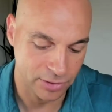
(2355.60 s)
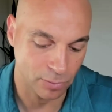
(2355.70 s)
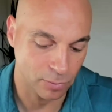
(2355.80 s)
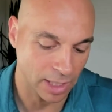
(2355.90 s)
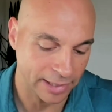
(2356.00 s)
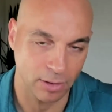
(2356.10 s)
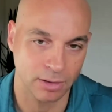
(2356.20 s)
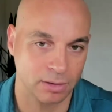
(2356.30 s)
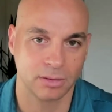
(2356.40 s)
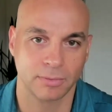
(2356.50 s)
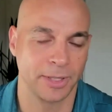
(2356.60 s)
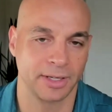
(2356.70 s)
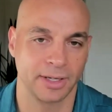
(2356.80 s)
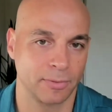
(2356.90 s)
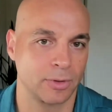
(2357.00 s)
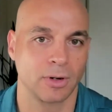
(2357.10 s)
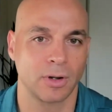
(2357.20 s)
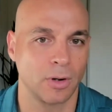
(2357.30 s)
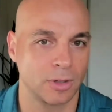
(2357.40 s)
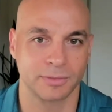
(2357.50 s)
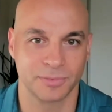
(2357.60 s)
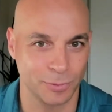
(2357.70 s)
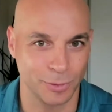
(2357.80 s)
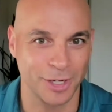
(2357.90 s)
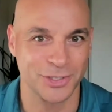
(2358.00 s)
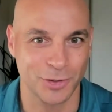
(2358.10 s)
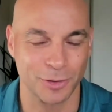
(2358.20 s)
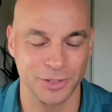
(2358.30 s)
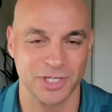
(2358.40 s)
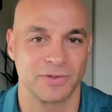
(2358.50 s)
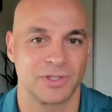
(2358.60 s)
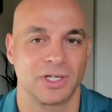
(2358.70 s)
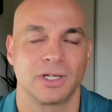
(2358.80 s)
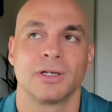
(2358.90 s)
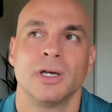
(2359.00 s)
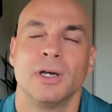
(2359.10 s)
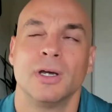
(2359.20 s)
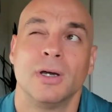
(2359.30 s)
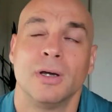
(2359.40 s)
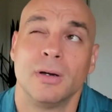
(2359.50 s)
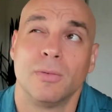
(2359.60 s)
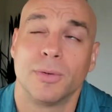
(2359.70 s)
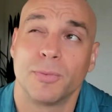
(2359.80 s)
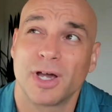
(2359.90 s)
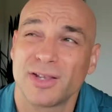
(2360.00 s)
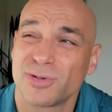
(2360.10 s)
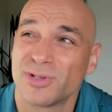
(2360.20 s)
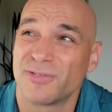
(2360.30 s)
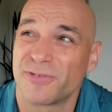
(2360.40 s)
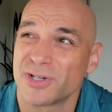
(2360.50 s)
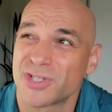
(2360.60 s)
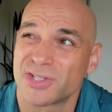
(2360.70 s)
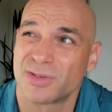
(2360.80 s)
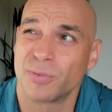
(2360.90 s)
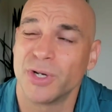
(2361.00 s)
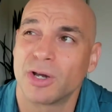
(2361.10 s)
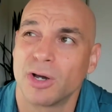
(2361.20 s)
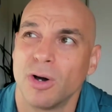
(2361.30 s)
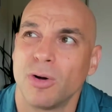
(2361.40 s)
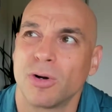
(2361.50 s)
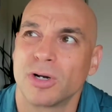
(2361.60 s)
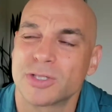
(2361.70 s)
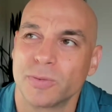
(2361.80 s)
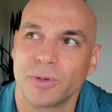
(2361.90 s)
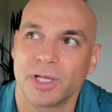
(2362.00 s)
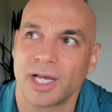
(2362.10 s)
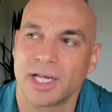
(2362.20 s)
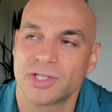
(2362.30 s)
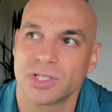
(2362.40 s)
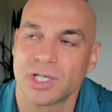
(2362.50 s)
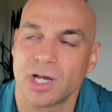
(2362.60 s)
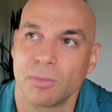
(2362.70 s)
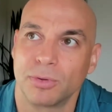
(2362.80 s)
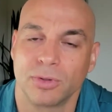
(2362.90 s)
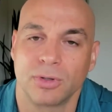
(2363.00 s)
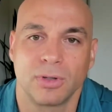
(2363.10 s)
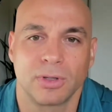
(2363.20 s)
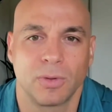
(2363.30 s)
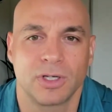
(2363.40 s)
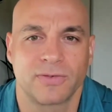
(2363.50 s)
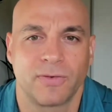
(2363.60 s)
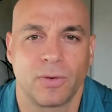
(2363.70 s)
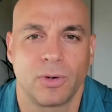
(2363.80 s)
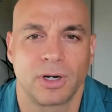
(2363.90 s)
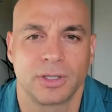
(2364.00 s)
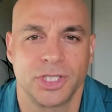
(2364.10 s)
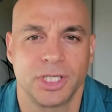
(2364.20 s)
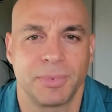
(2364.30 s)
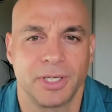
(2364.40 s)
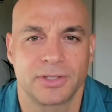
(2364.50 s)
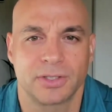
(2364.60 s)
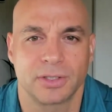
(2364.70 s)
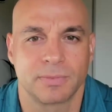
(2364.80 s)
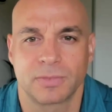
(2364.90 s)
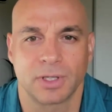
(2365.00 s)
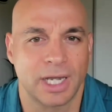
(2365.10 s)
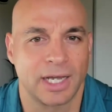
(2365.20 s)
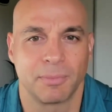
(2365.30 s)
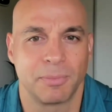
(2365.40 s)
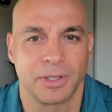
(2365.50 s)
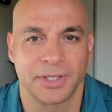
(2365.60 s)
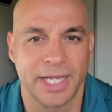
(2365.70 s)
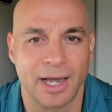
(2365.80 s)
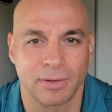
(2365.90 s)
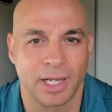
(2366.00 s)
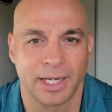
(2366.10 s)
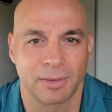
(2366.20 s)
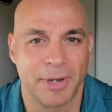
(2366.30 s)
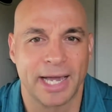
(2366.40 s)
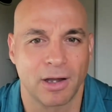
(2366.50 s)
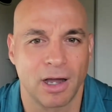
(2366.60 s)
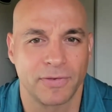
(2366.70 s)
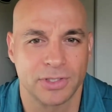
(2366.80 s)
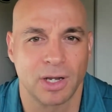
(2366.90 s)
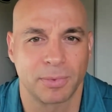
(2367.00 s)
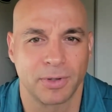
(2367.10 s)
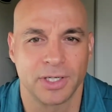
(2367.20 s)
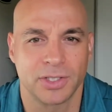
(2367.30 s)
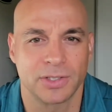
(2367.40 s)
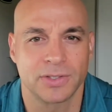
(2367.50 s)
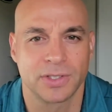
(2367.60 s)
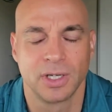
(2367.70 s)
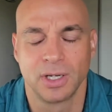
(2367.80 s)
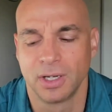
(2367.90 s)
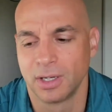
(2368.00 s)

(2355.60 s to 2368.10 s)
so we're on cohort, we're launching cohort 17. When we got through the first 3 cohorts, we realized just how brutal it was for GPs to kind of build out like back office operations.